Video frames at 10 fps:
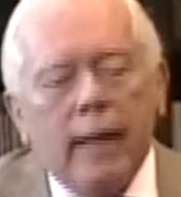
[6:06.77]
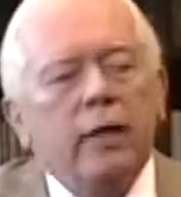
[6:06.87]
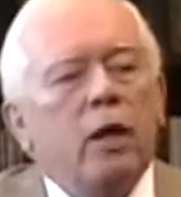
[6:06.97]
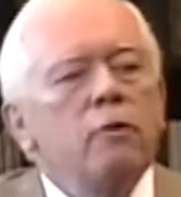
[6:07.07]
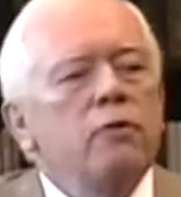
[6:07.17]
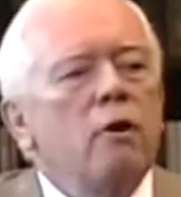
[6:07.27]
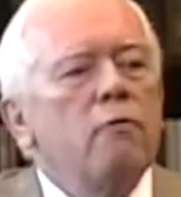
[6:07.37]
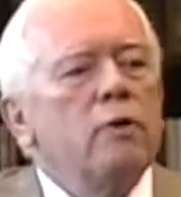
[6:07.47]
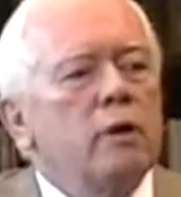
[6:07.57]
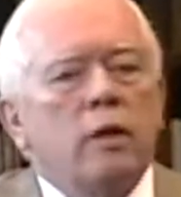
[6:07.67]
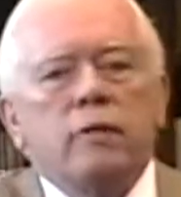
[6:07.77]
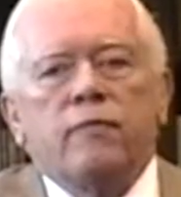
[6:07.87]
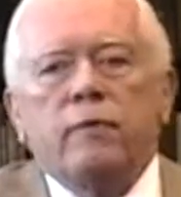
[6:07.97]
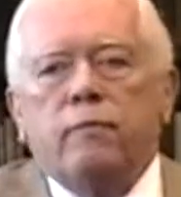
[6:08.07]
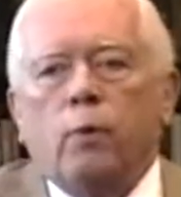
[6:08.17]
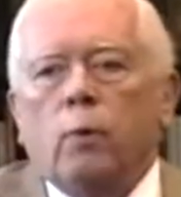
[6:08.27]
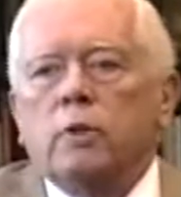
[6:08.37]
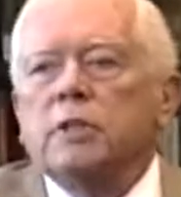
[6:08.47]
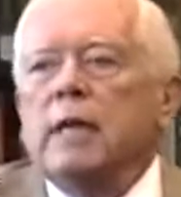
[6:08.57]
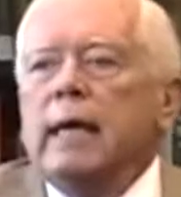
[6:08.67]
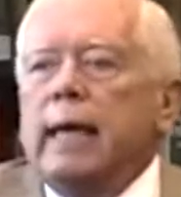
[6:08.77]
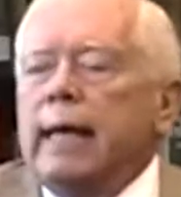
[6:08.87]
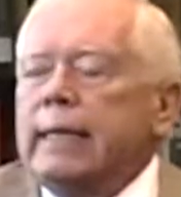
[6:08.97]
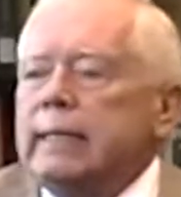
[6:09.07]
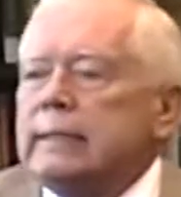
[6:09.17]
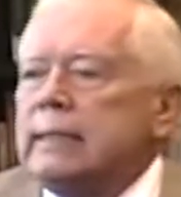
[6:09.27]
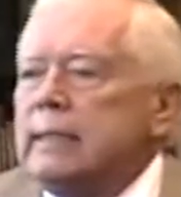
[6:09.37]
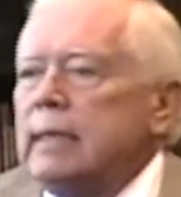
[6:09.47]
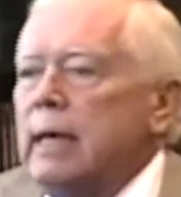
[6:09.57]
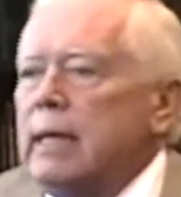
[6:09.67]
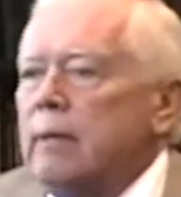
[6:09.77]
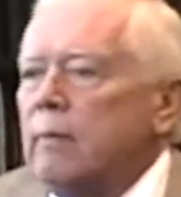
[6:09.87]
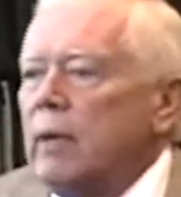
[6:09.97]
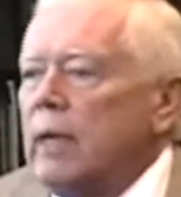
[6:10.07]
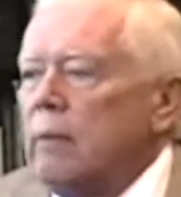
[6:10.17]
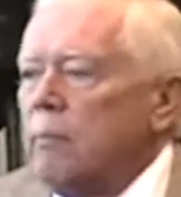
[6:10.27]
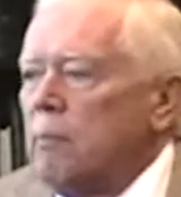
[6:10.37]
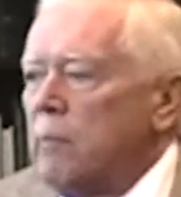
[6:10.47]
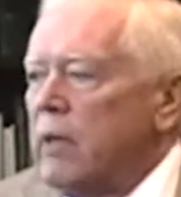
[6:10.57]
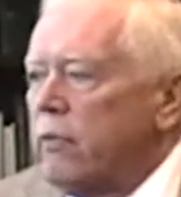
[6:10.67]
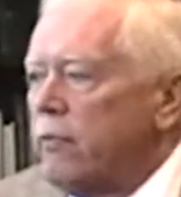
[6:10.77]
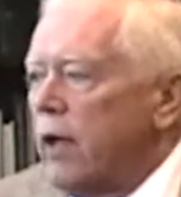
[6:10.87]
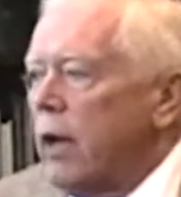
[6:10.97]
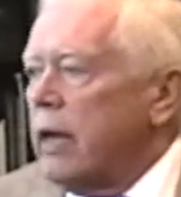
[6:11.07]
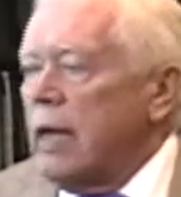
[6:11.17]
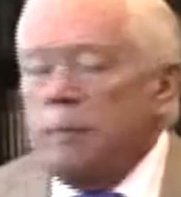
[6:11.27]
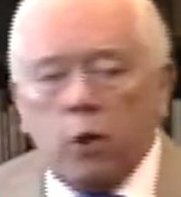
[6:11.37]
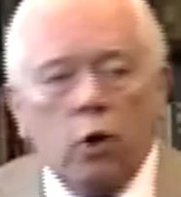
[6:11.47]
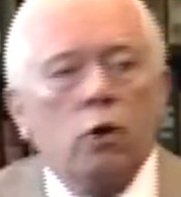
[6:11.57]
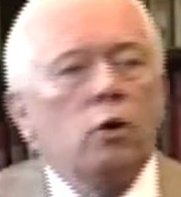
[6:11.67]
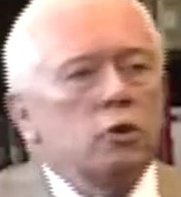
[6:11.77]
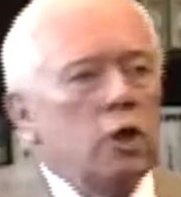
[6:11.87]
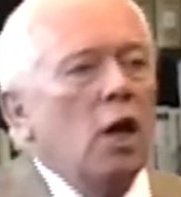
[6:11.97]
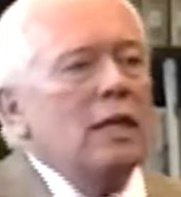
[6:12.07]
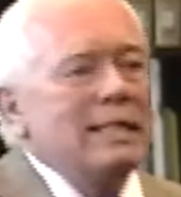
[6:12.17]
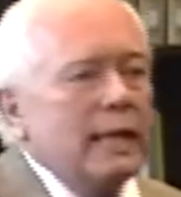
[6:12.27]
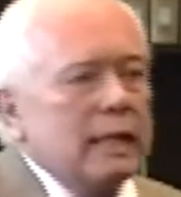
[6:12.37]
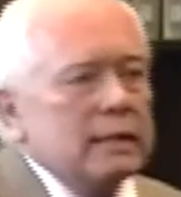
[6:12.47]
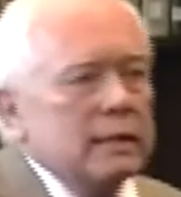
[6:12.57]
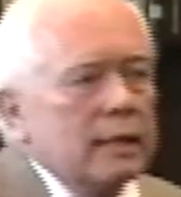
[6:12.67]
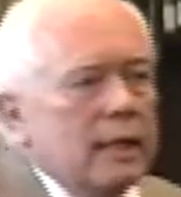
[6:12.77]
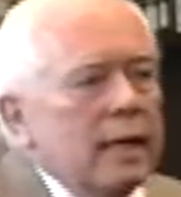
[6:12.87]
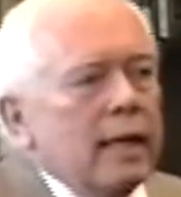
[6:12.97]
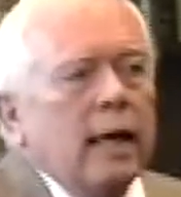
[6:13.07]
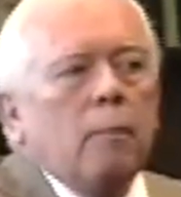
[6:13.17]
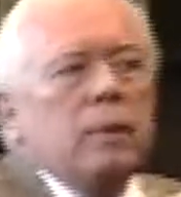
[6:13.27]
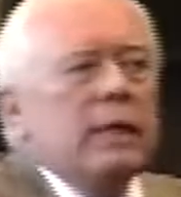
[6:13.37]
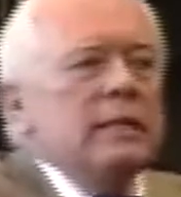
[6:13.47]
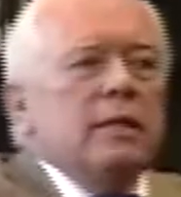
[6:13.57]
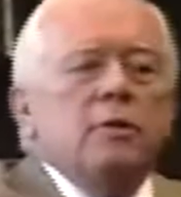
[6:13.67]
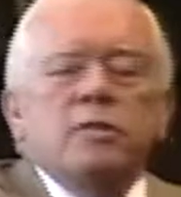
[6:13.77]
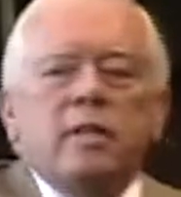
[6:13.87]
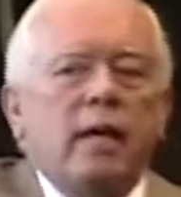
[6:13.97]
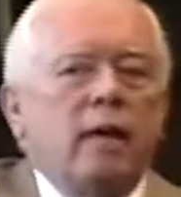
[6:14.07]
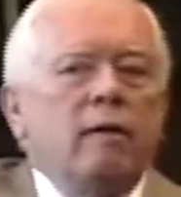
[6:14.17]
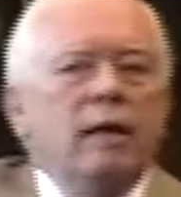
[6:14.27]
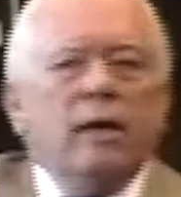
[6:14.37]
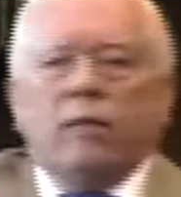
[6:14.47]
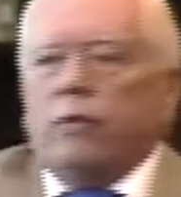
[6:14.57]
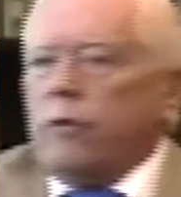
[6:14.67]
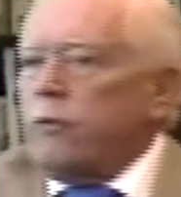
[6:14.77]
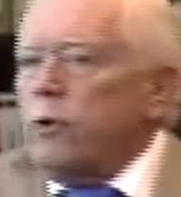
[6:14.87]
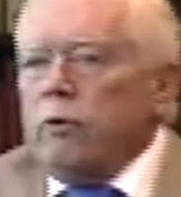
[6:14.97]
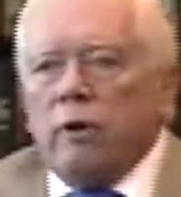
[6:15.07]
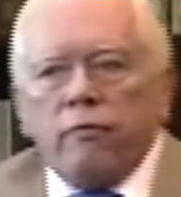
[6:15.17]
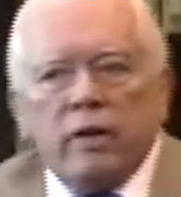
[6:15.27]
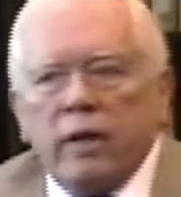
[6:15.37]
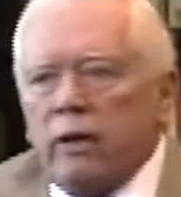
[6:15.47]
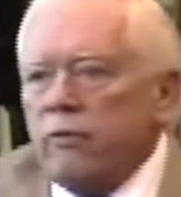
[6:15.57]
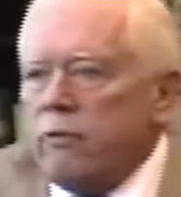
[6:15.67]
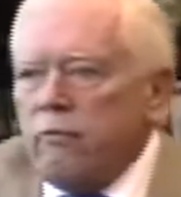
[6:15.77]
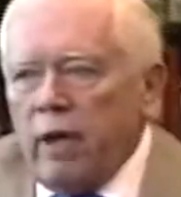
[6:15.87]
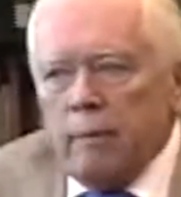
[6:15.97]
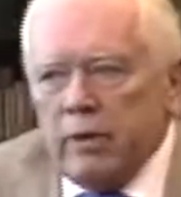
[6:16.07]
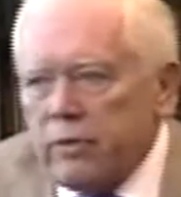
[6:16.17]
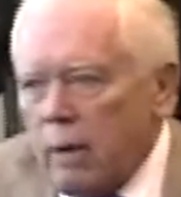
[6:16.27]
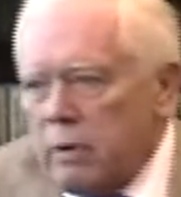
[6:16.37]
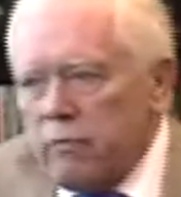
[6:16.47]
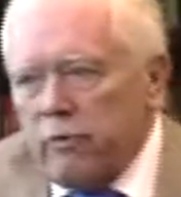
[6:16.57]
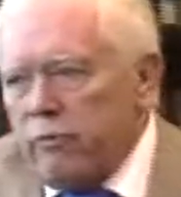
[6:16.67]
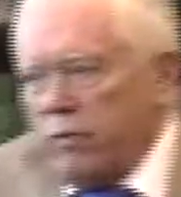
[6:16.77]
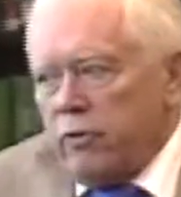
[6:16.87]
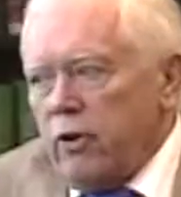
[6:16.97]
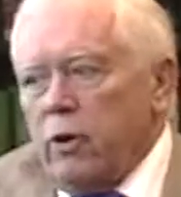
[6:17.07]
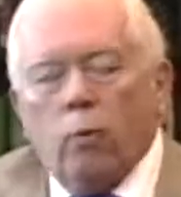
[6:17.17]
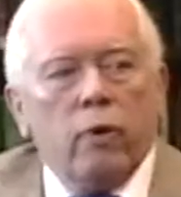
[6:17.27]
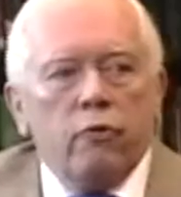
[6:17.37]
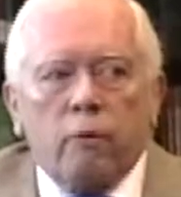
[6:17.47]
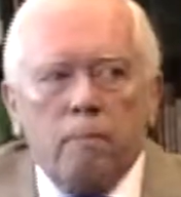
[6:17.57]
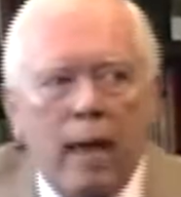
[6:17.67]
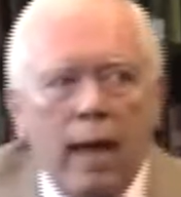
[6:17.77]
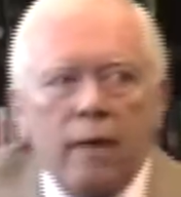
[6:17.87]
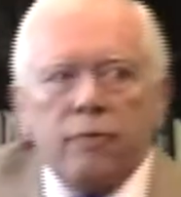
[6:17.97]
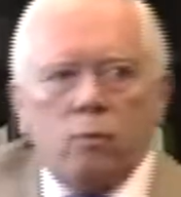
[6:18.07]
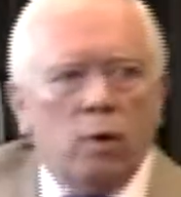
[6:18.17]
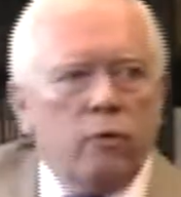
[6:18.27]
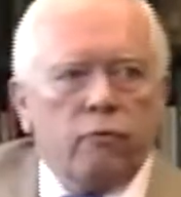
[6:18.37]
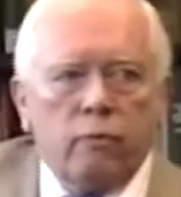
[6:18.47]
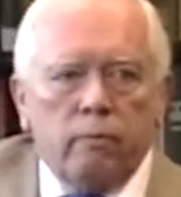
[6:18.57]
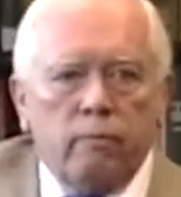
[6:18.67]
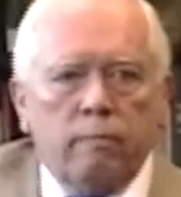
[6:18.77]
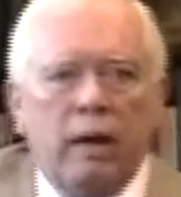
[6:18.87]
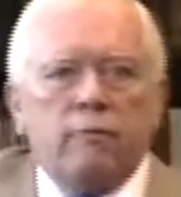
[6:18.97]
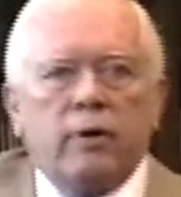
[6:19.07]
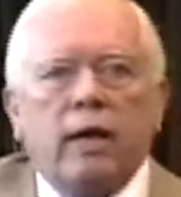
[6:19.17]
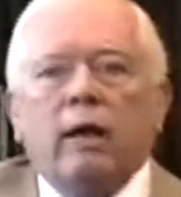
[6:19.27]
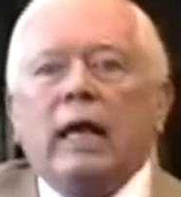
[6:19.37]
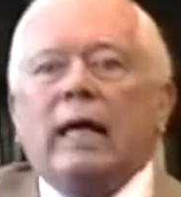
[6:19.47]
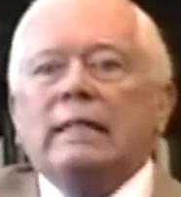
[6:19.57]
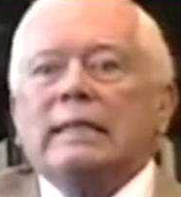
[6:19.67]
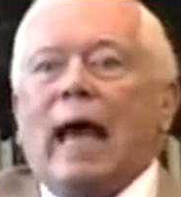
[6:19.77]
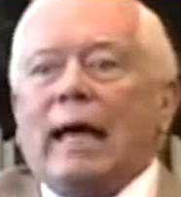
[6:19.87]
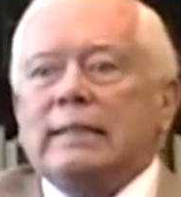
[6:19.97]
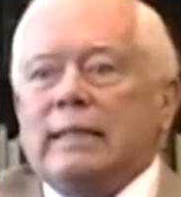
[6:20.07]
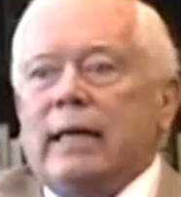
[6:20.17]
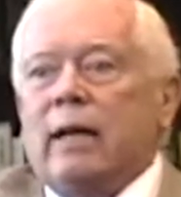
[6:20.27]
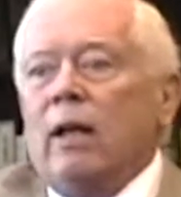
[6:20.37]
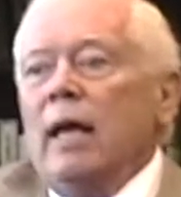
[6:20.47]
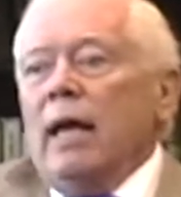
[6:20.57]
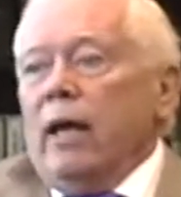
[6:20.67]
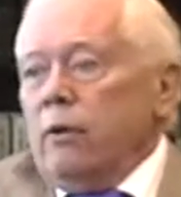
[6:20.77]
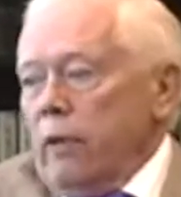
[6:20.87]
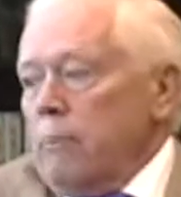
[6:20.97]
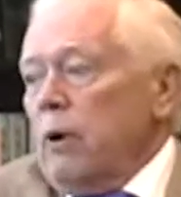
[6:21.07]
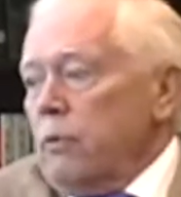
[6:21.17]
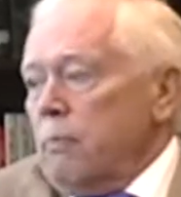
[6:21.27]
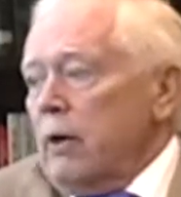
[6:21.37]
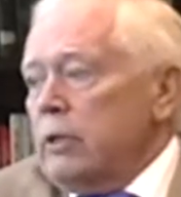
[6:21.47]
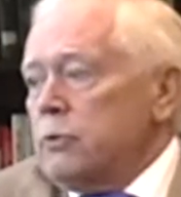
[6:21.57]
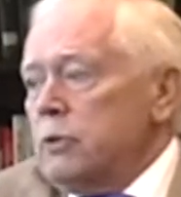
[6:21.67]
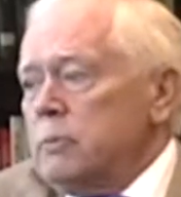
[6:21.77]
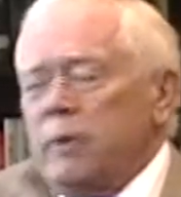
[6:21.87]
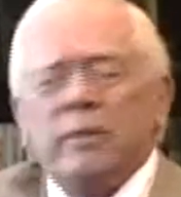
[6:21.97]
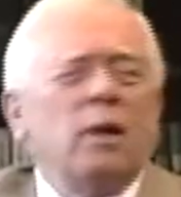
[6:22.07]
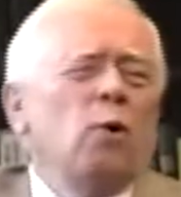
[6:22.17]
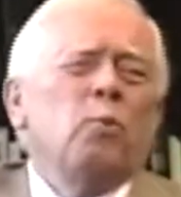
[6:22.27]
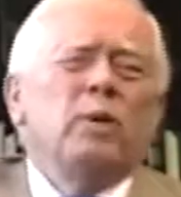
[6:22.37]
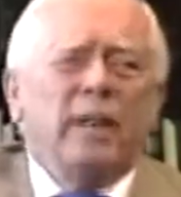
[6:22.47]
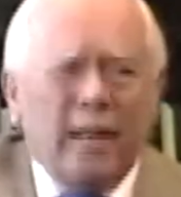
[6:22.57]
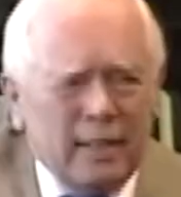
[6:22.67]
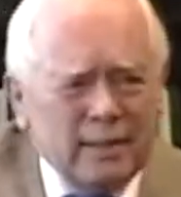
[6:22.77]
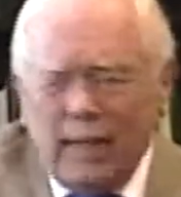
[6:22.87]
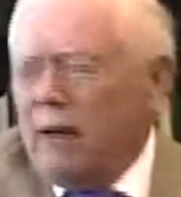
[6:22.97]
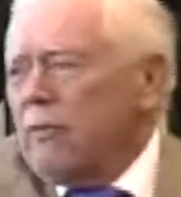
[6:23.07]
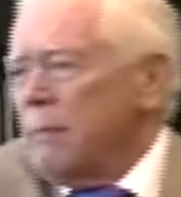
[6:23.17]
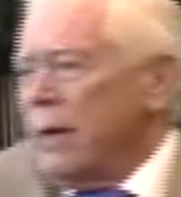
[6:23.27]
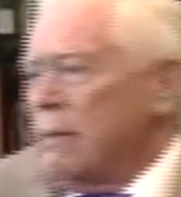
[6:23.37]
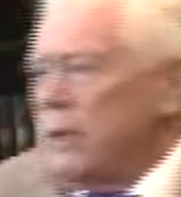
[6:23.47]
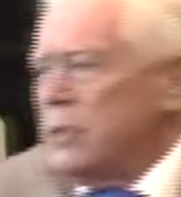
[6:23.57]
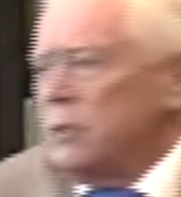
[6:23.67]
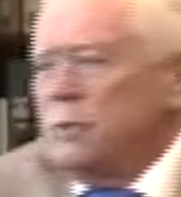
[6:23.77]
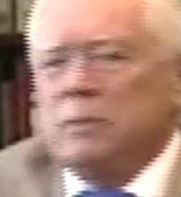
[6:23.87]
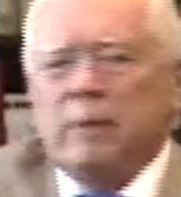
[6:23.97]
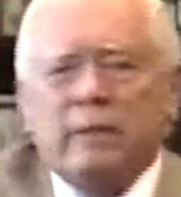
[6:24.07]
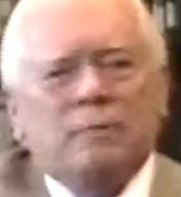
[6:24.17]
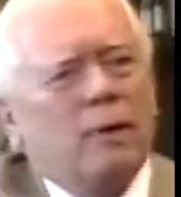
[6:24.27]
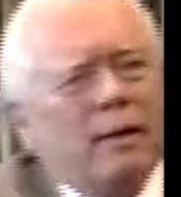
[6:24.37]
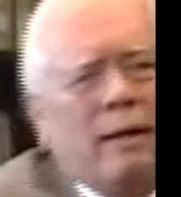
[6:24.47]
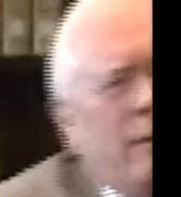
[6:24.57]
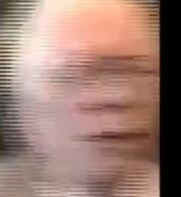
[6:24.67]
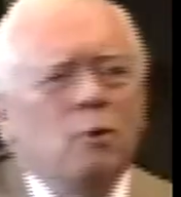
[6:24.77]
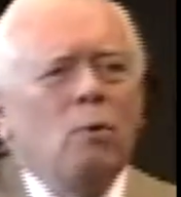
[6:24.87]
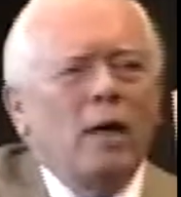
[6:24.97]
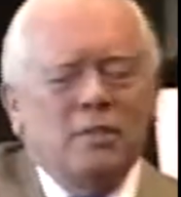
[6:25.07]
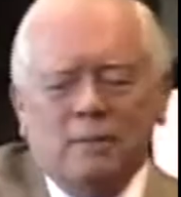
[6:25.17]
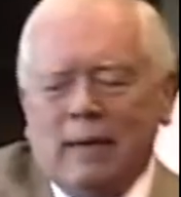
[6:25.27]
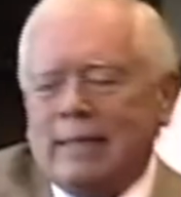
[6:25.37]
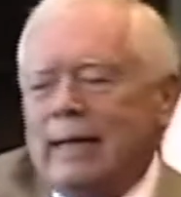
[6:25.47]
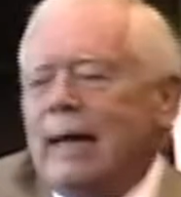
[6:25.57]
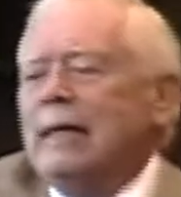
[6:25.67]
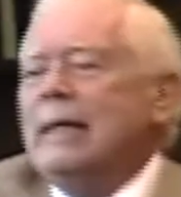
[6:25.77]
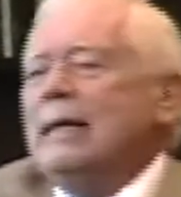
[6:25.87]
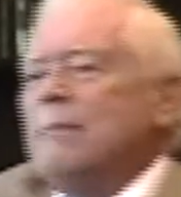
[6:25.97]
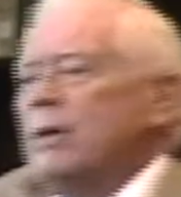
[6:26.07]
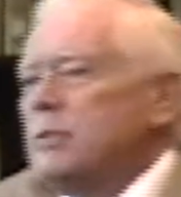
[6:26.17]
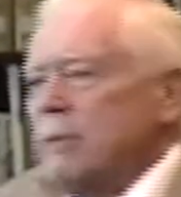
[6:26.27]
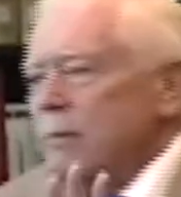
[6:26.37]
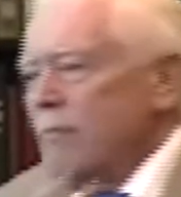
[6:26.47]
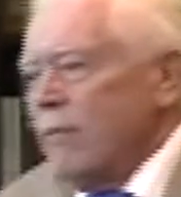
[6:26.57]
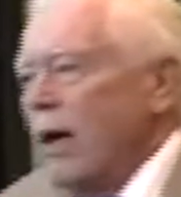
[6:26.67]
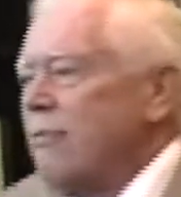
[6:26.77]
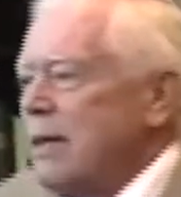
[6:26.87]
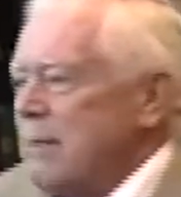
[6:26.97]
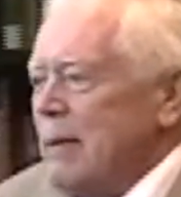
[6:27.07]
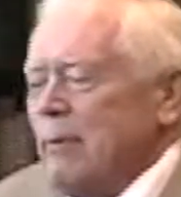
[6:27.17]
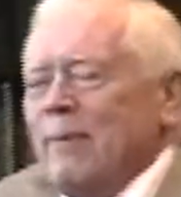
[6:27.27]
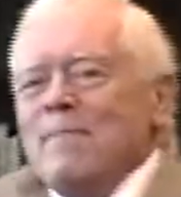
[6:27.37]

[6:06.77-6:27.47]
and goes over to Clifton Forge and he see and he, he meets a fellow named Colonel John Dickinson. Now, please understand that there are two different Dickinson families coming from Virginia. One's from Bath and one's from Bedford County, and it's accidental. And do they both marry Shrewsbury's? Oh, yes. Everybody marries Shrewsbury's No question about that. Must have been lovely people.